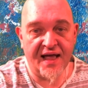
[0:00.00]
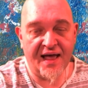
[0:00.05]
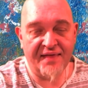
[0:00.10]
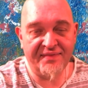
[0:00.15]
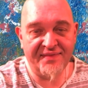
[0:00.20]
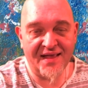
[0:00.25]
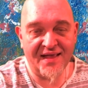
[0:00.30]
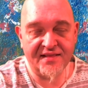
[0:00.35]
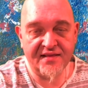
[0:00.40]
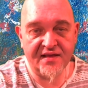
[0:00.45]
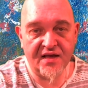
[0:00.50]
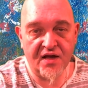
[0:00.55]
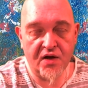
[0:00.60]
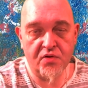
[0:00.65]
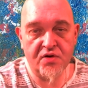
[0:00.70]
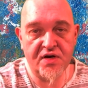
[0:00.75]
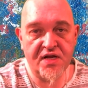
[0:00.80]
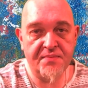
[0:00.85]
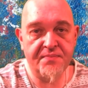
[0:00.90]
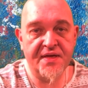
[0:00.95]
and that
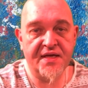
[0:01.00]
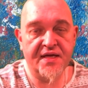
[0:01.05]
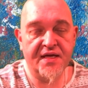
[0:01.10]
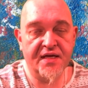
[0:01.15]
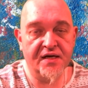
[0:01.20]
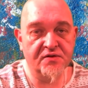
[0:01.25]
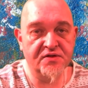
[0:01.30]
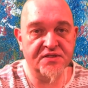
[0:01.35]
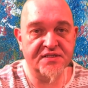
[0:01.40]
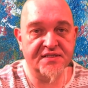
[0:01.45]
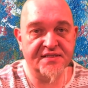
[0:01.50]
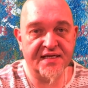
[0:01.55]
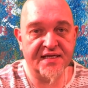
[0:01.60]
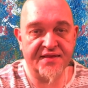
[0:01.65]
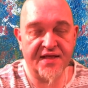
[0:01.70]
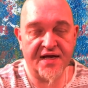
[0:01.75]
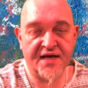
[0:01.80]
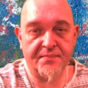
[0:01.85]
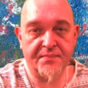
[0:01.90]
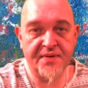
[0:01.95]
only because that
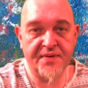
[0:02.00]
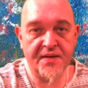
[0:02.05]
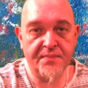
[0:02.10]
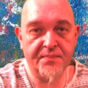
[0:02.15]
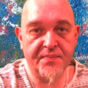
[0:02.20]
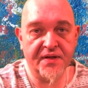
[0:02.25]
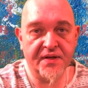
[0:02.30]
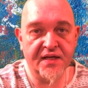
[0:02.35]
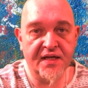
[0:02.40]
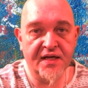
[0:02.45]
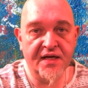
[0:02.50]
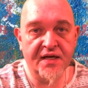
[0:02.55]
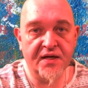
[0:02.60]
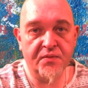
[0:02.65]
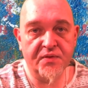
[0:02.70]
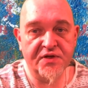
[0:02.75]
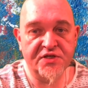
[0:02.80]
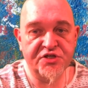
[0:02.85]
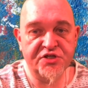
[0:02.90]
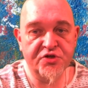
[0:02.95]
are people
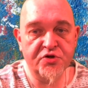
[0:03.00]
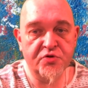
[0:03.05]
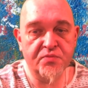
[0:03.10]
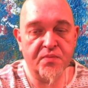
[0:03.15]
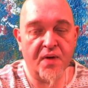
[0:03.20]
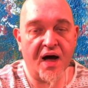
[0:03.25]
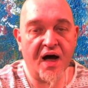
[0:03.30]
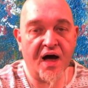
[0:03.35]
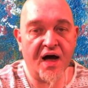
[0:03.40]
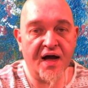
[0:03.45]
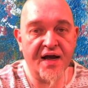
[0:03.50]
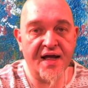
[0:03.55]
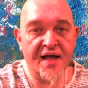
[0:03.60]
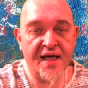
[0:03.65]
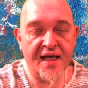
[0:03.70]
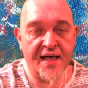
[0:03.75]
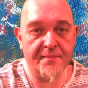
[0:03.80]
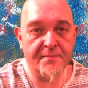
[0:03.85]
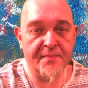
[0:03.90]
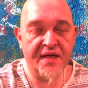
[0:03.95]
with whom I
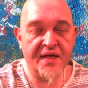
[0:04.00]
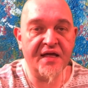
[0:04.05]
am